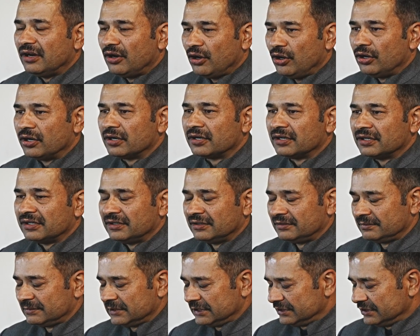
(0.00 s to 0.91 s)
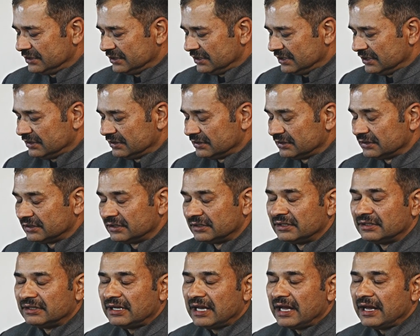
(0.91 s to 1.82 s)

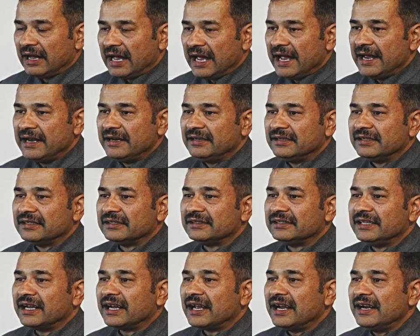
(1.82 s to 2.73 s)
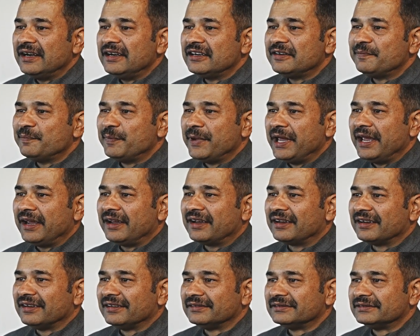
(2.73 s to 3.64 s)
or and they cannot
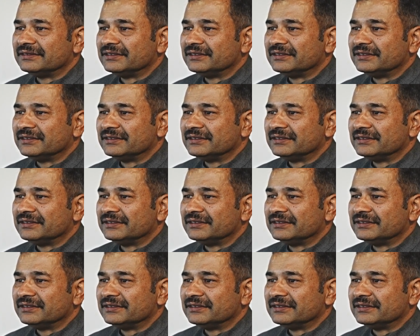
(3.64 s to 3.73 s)
make